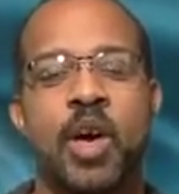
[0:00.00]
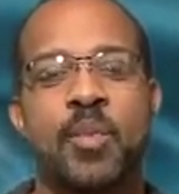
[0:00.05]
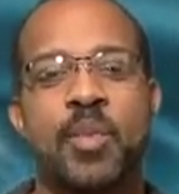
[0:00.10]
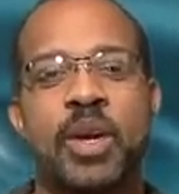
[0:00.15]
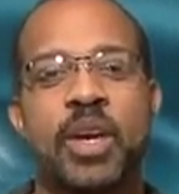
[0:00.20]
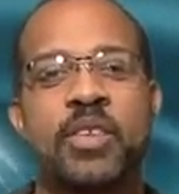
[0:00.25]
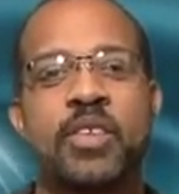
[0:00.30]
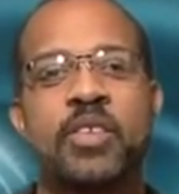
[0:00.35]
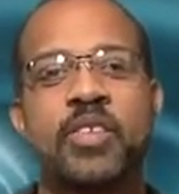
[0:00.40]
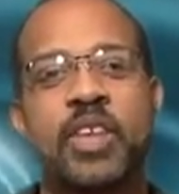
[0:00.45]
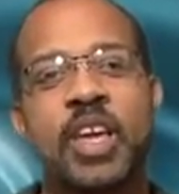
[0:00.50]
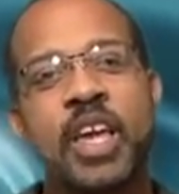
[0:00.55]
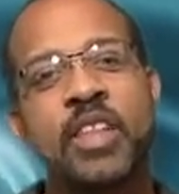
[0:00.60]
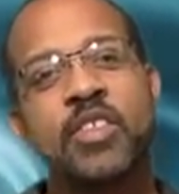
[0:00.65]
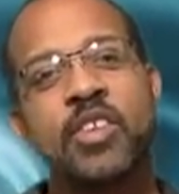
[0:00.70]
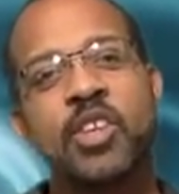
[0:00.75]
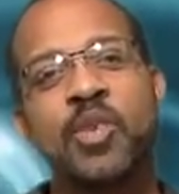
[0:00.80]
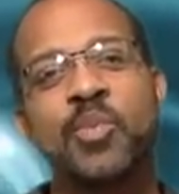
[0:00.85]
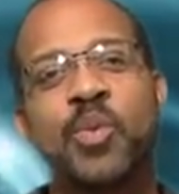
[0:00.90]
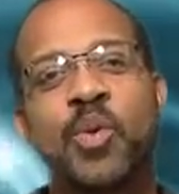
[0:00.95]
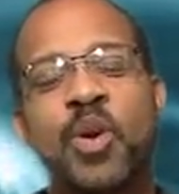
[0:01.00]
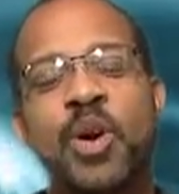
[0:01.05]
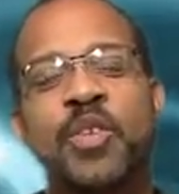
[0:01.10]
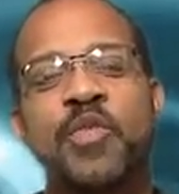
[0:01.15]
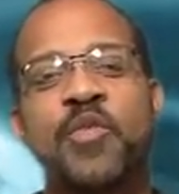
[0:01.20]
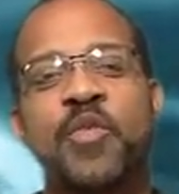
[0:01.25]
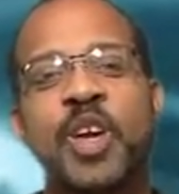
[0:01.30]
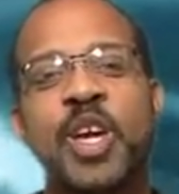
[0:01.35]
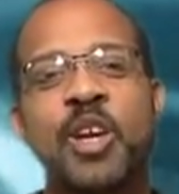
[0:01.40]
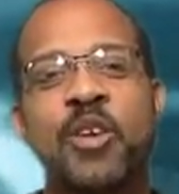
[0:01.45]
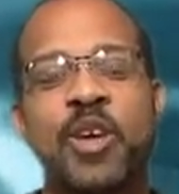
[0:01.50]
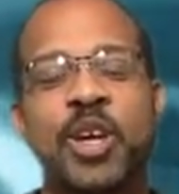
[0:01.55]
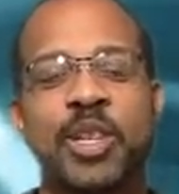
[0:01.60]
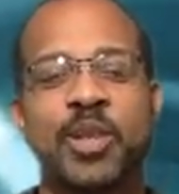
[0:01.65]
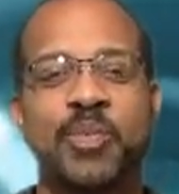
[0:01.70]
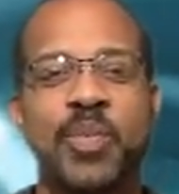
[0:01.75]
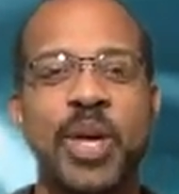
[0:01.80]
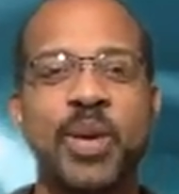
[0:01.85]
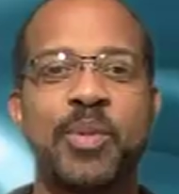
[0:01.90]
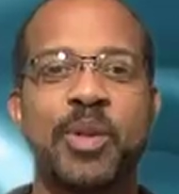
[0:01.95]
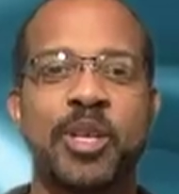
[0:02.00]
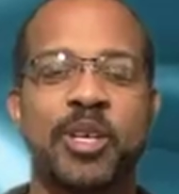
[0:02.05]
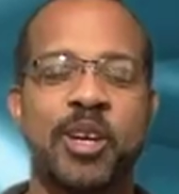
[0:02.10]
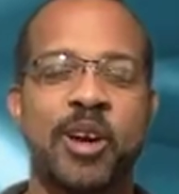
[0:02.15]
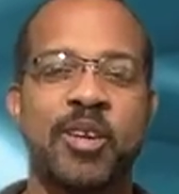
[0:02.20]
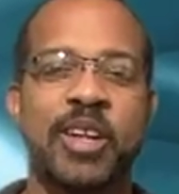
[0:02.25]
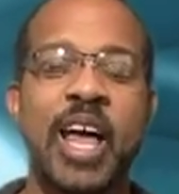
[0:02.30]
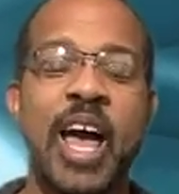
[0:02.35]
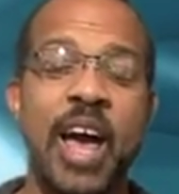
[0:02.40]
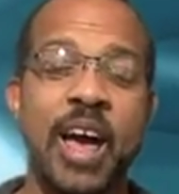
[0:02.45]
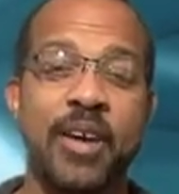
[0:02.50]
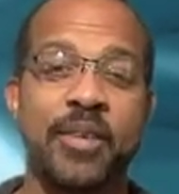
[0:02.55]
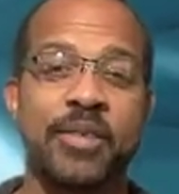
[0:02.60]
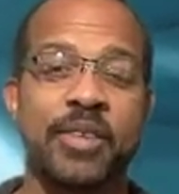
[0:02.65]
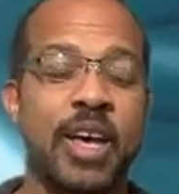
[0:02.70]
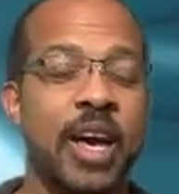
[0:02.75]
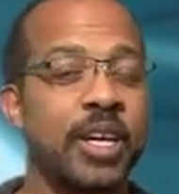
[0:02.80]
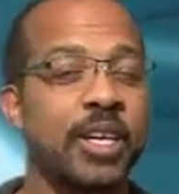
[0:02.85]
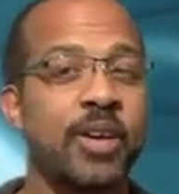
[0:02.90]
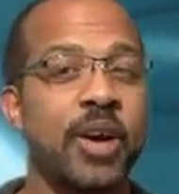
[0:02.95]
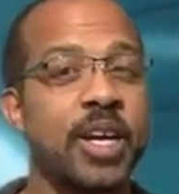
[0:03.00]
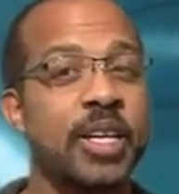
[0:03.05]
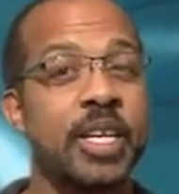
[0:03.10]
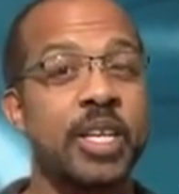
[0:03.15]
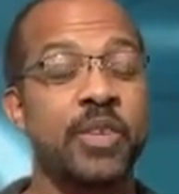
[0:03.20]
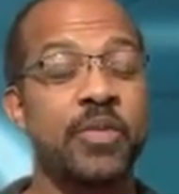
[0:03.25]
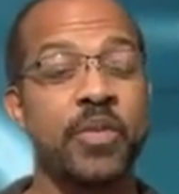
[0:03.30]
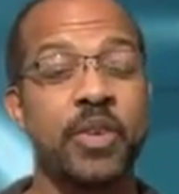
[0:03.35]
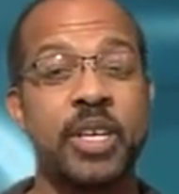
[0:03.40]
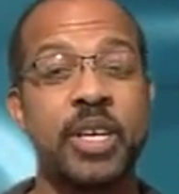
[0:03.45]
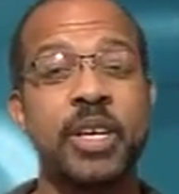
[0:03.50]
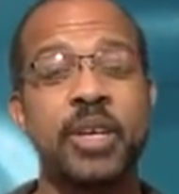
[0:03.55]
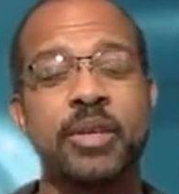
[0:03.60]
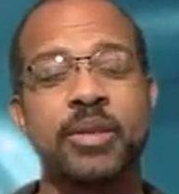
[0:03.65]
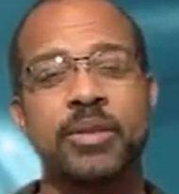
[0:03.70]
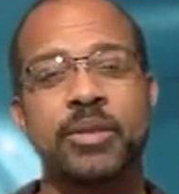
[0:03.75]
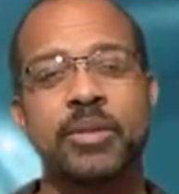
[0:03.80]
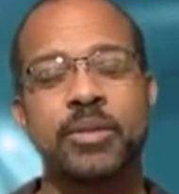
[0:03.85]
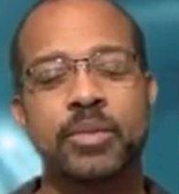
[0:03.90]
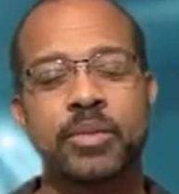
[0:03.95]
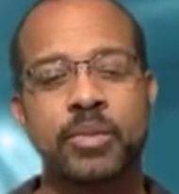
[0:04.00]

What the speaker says: Because it's easy to point finger at the people in our lives. I know I did it for years.